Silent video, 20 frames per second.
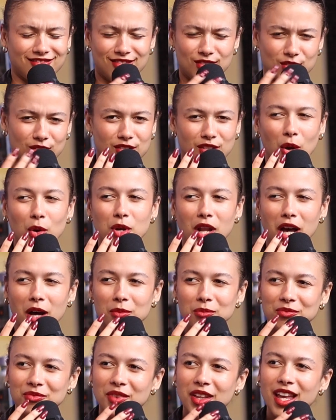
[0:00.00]
so
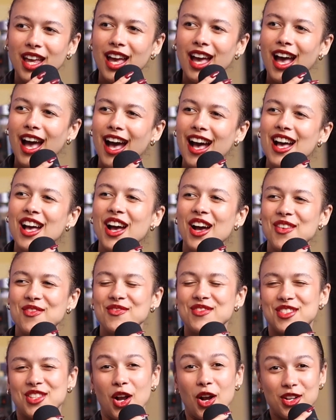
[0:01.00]
dumb.
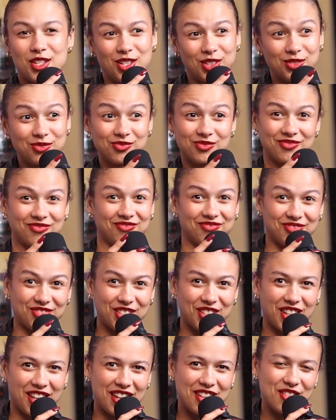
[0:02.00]
I'm sorry. So
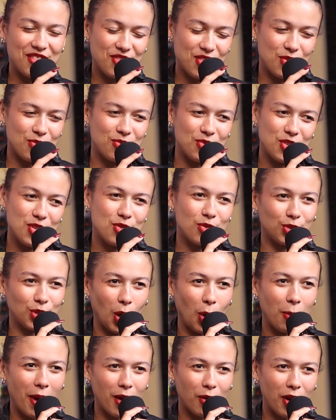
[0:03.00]
again, if you'll
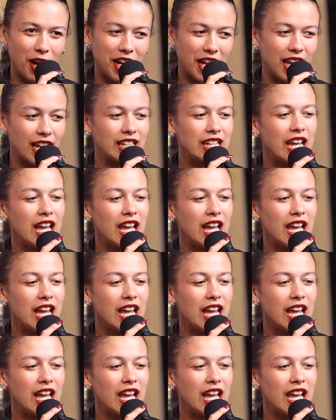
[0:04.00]
know my rating.